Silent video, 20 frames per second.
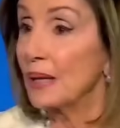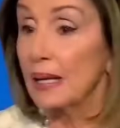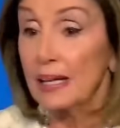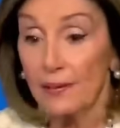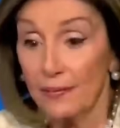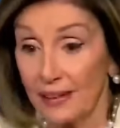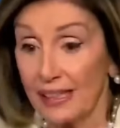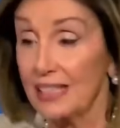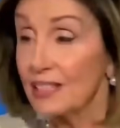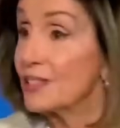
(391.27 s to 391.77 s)

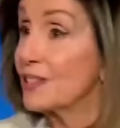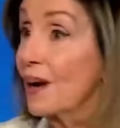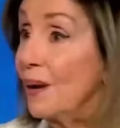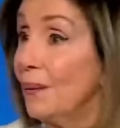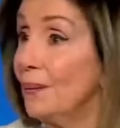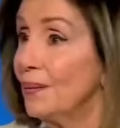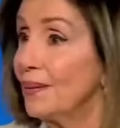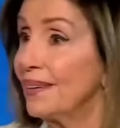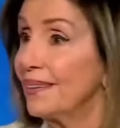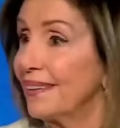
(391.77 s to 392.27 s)
He thinks
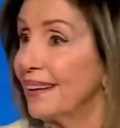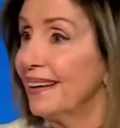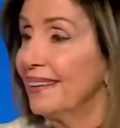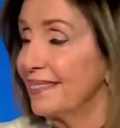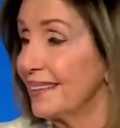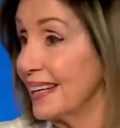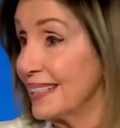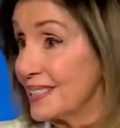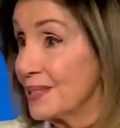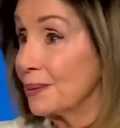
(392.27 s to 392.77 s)
so,
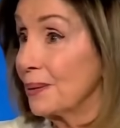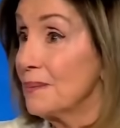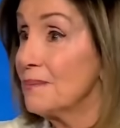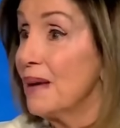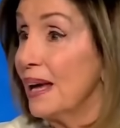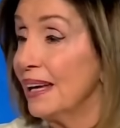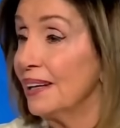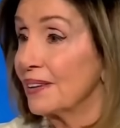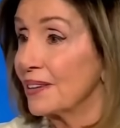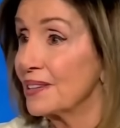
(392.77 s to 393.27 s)
and that's what
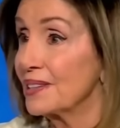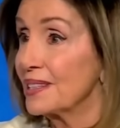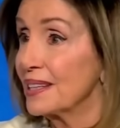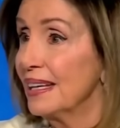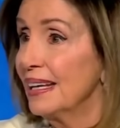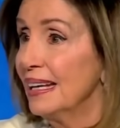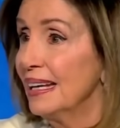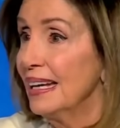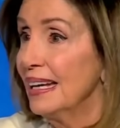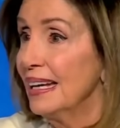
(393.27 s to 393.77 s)
matters.